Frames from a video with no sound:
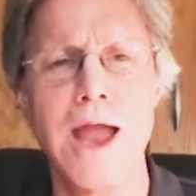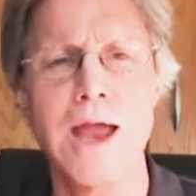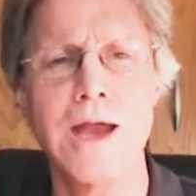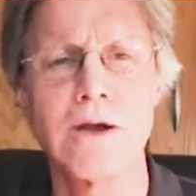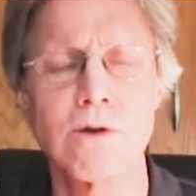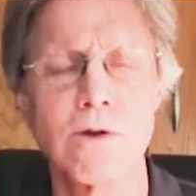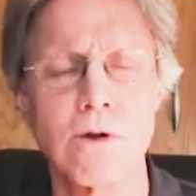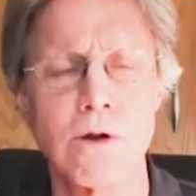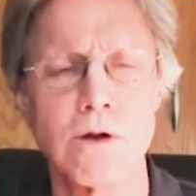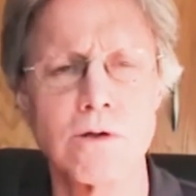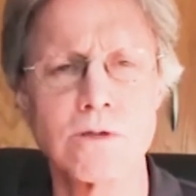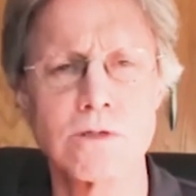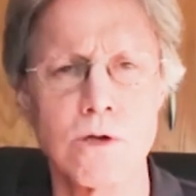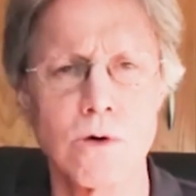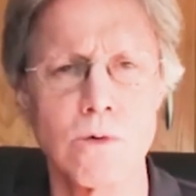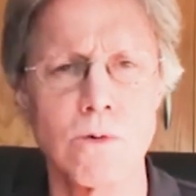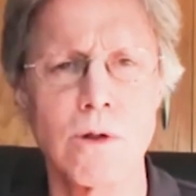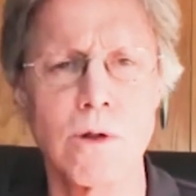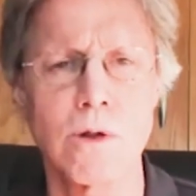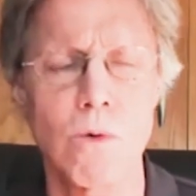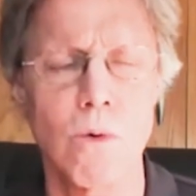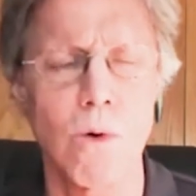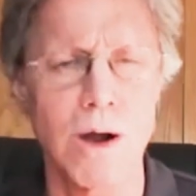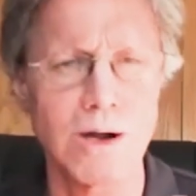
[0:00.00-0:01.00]
Anger
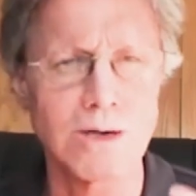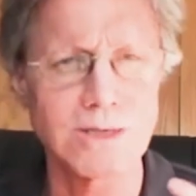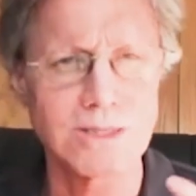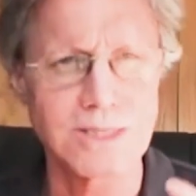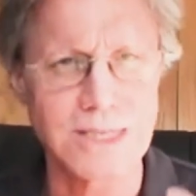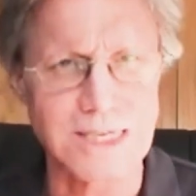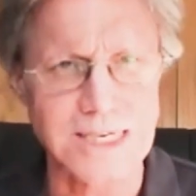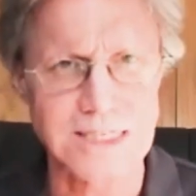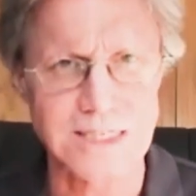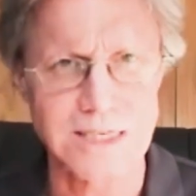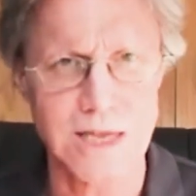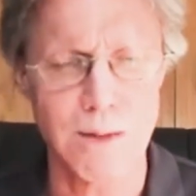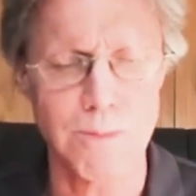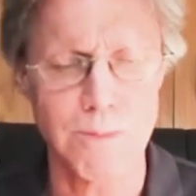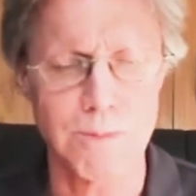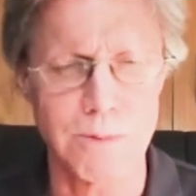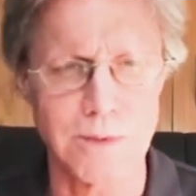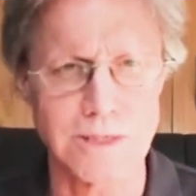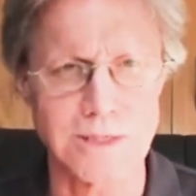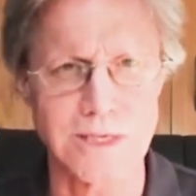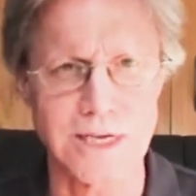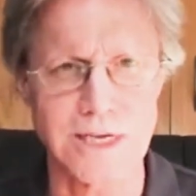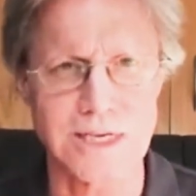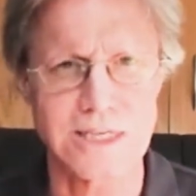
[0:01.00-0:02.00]
also requires
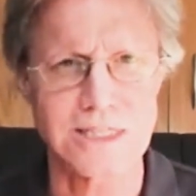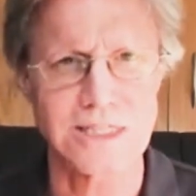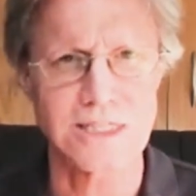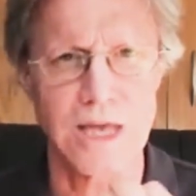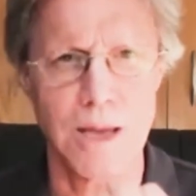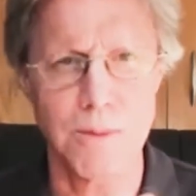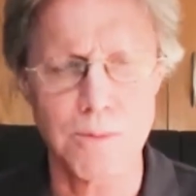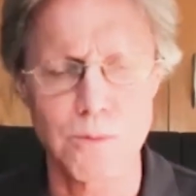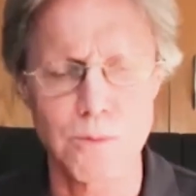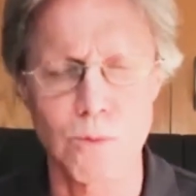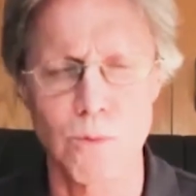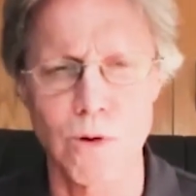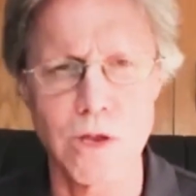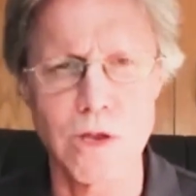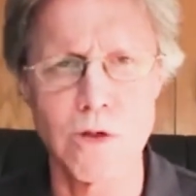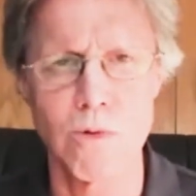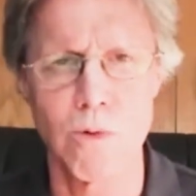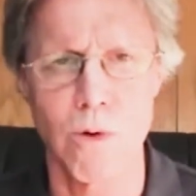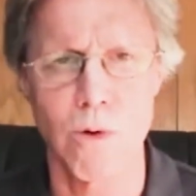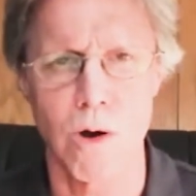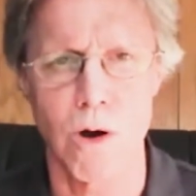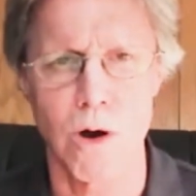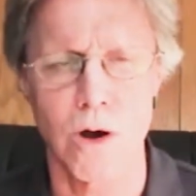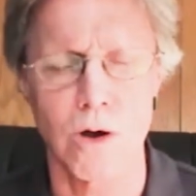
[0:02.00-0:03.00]
acceptance. Accept where
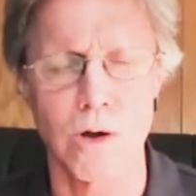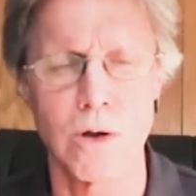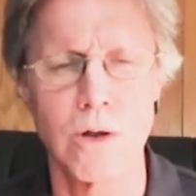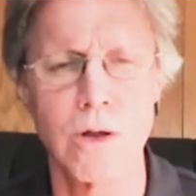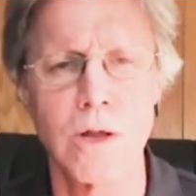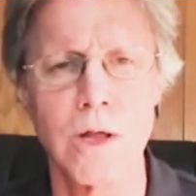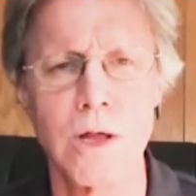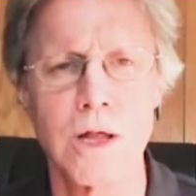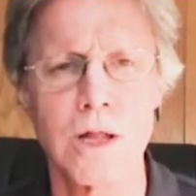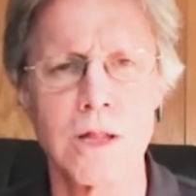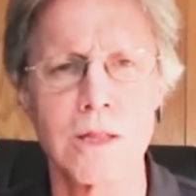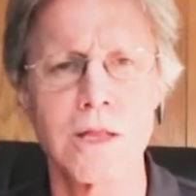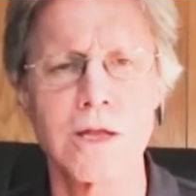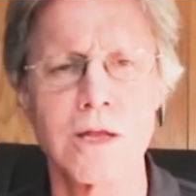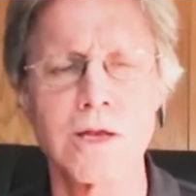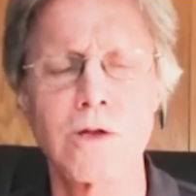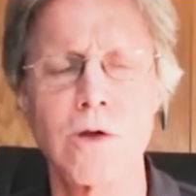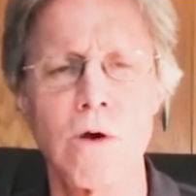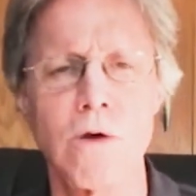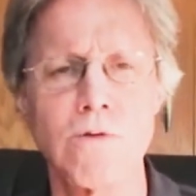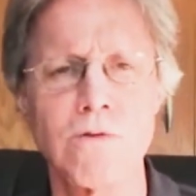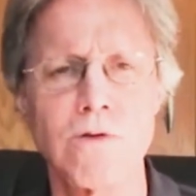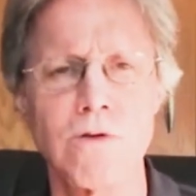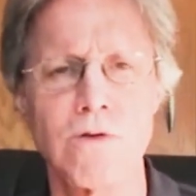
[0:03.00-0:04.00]
you are,
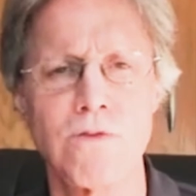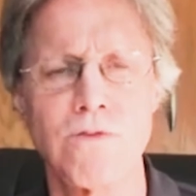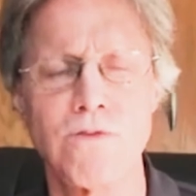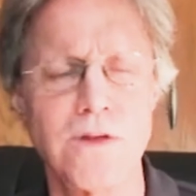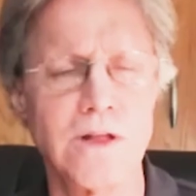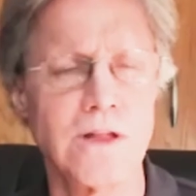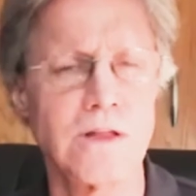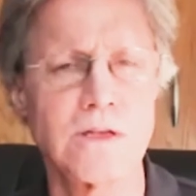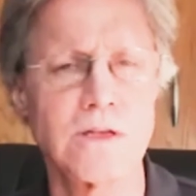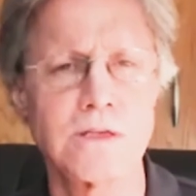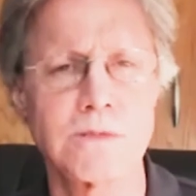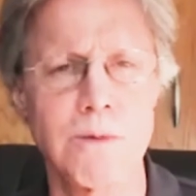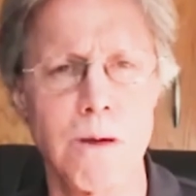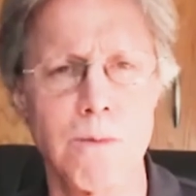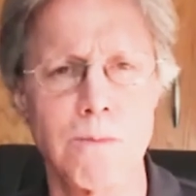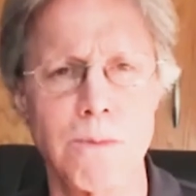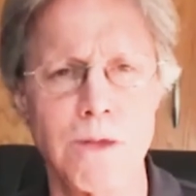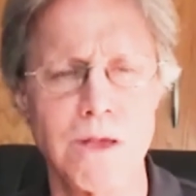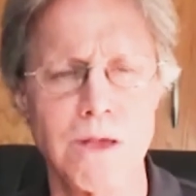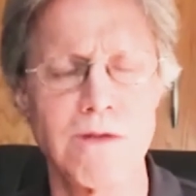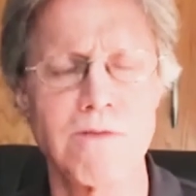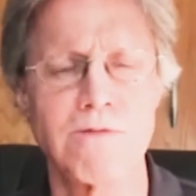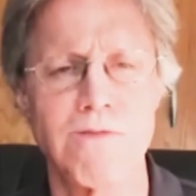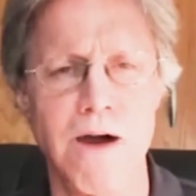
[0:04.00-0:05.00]
let go of your feelings
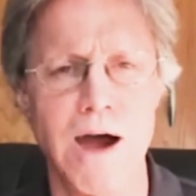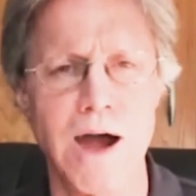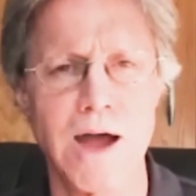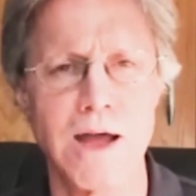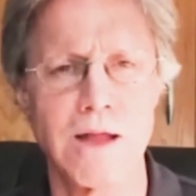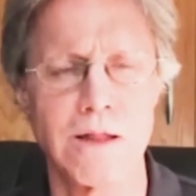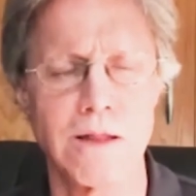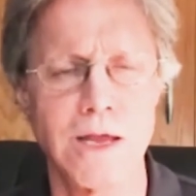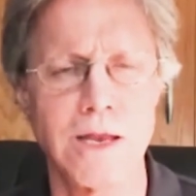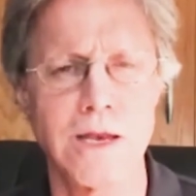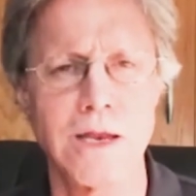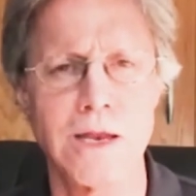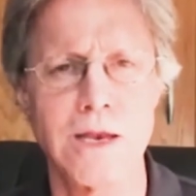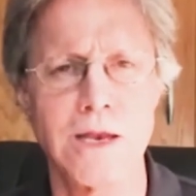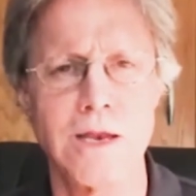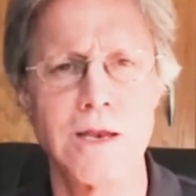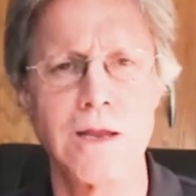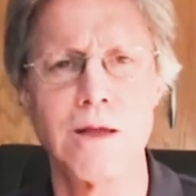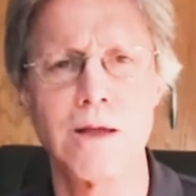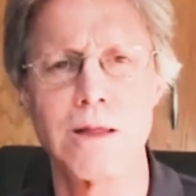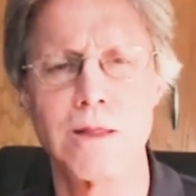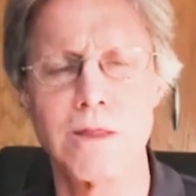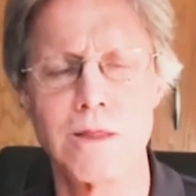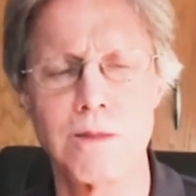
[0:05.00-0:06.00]
about being
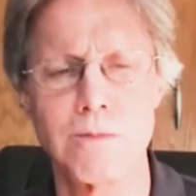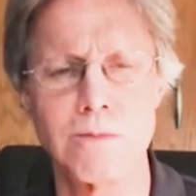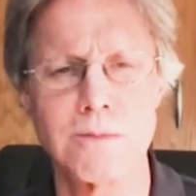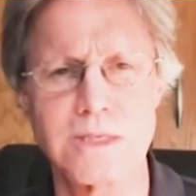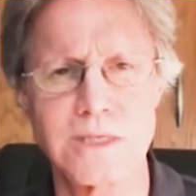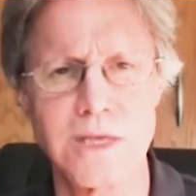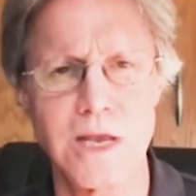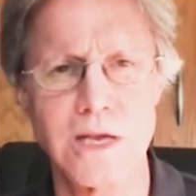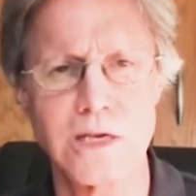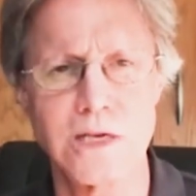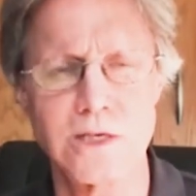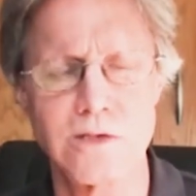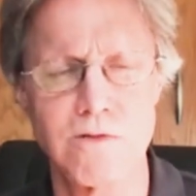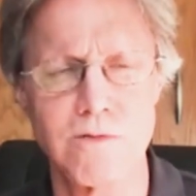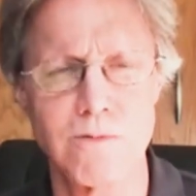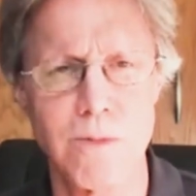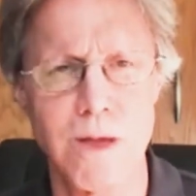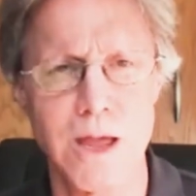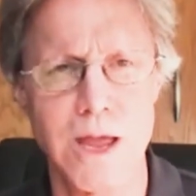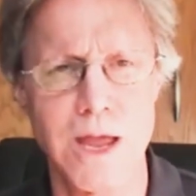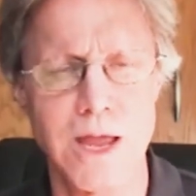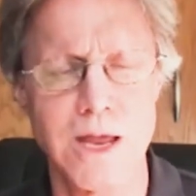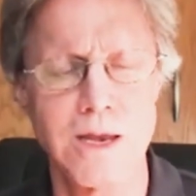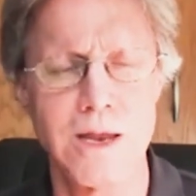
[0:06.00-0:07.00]
violated, the mistakes
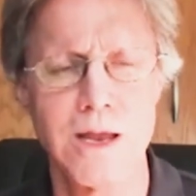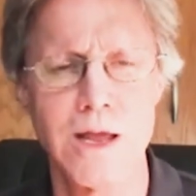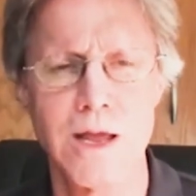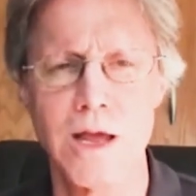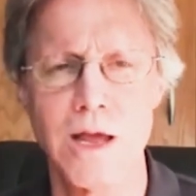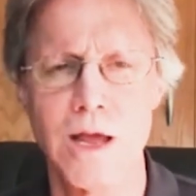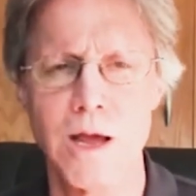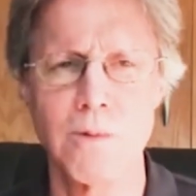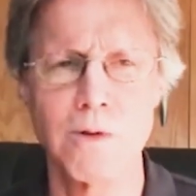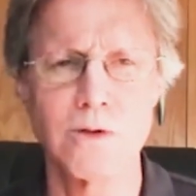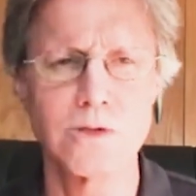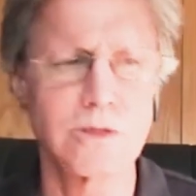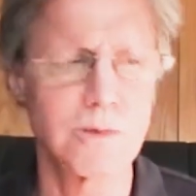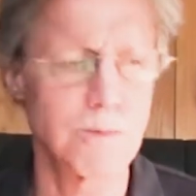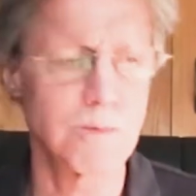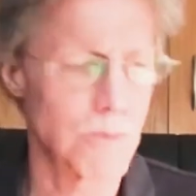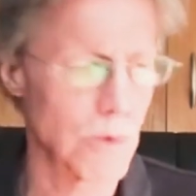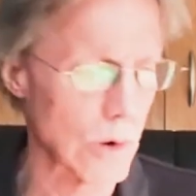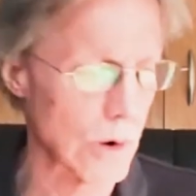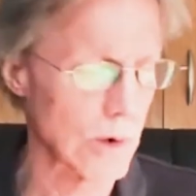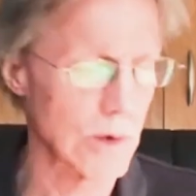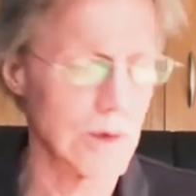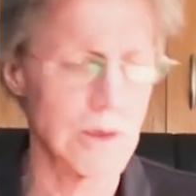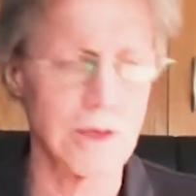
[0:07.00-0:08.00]
you've made. And most
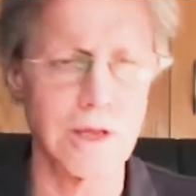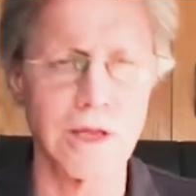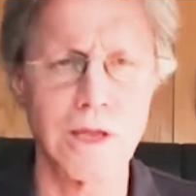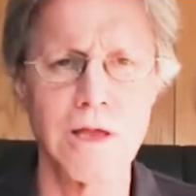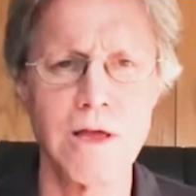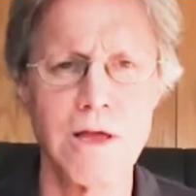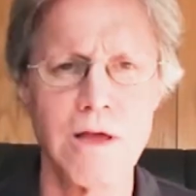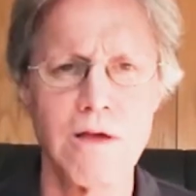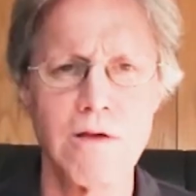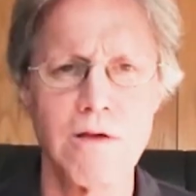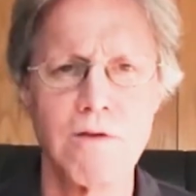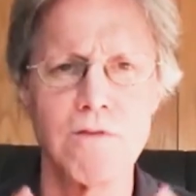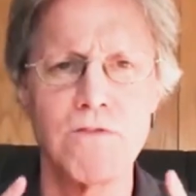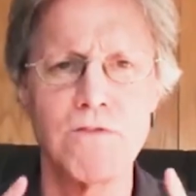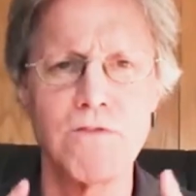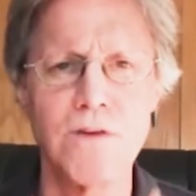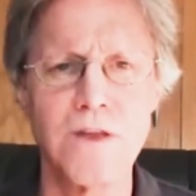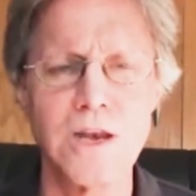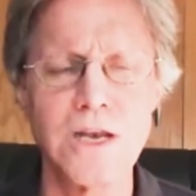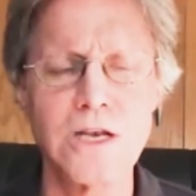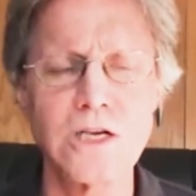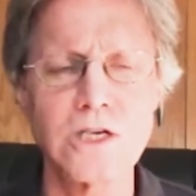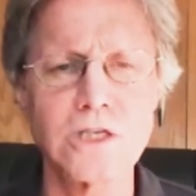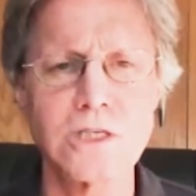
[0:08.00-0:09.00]
importantly,
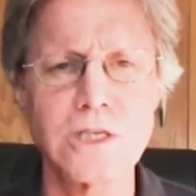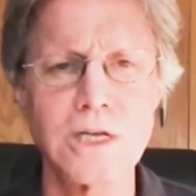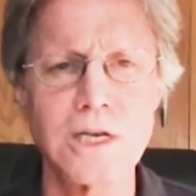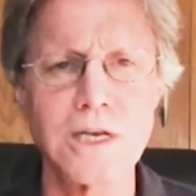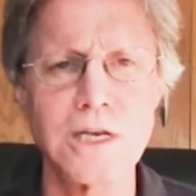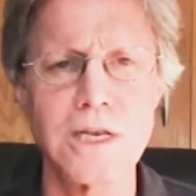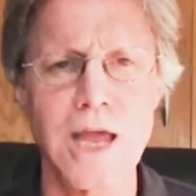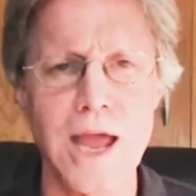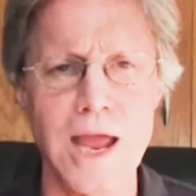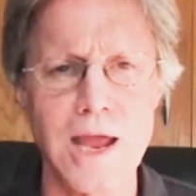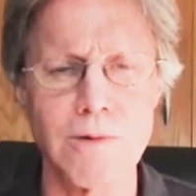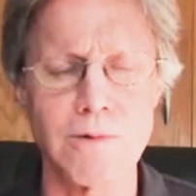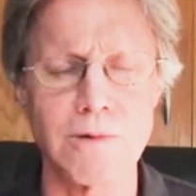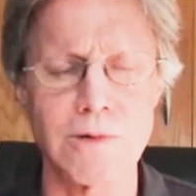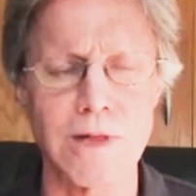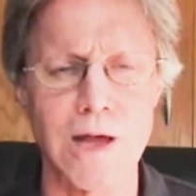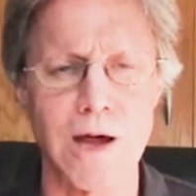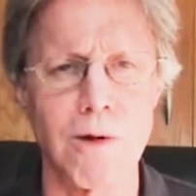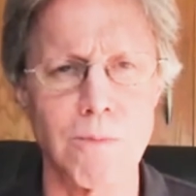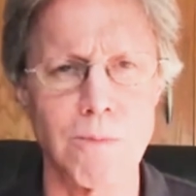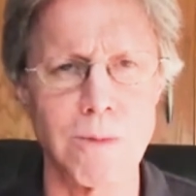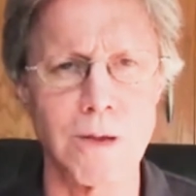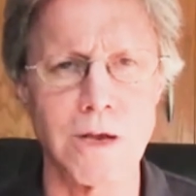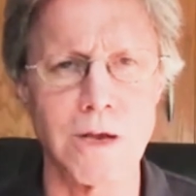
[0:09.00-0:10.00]
finish today
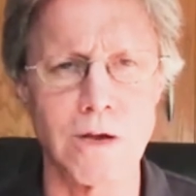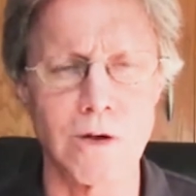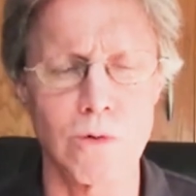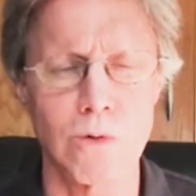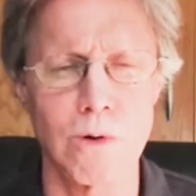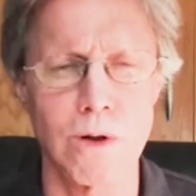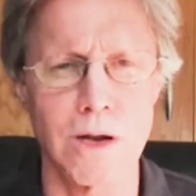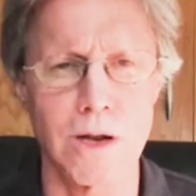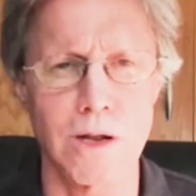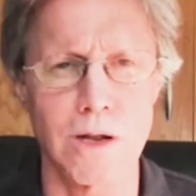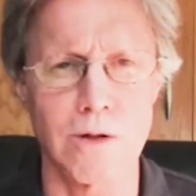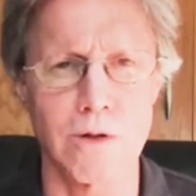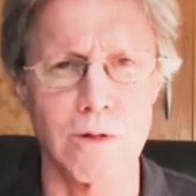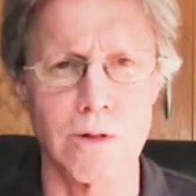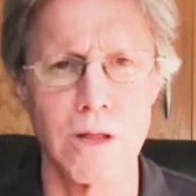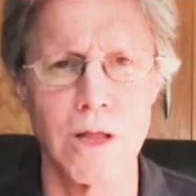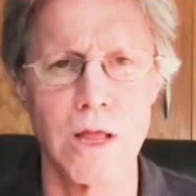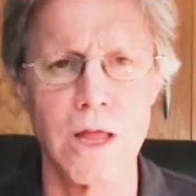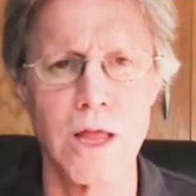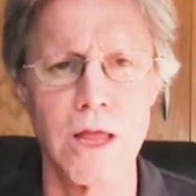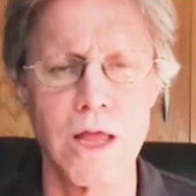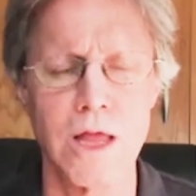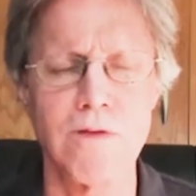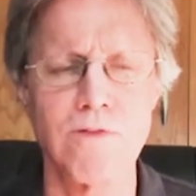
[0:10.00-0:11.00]
without being
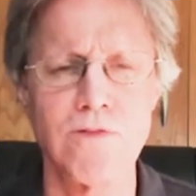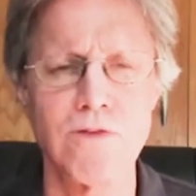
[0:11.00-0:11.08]
critical.